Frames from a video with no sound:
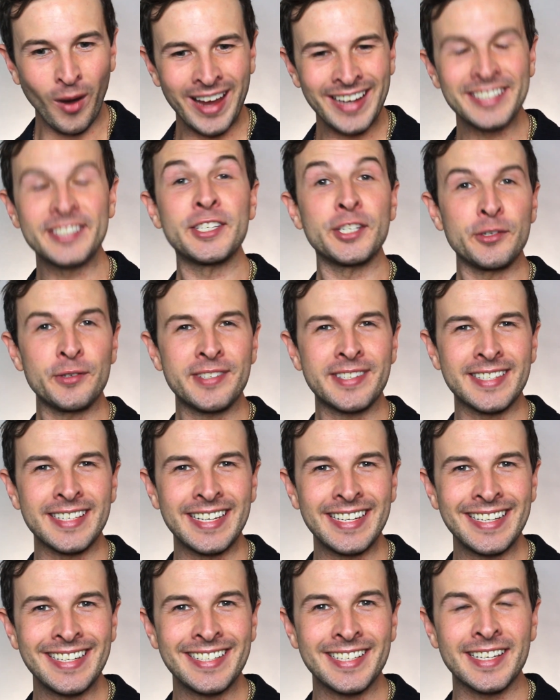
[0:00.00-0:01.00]
Wait, do you
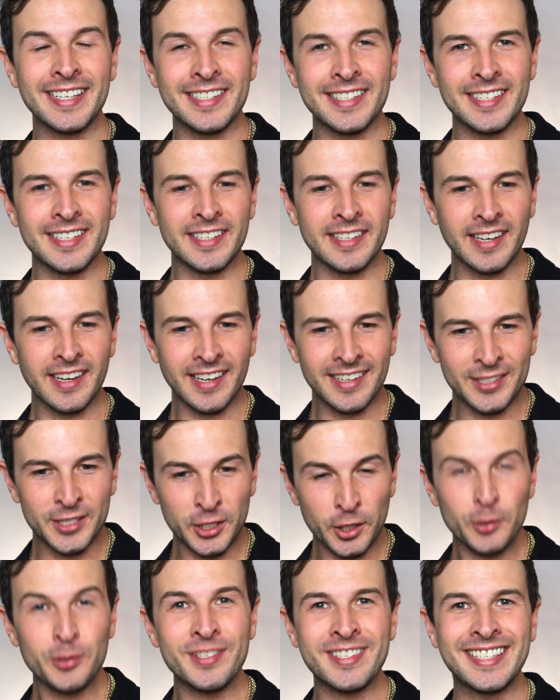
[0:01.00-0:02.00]
see it?
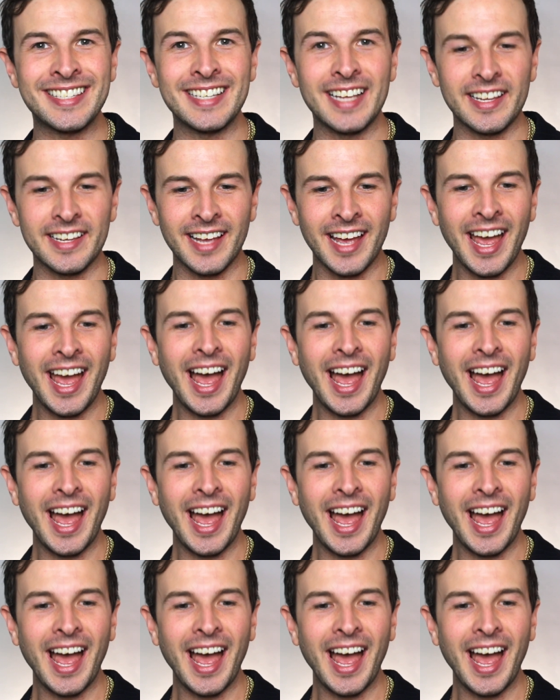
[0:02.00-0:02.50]
Do you see?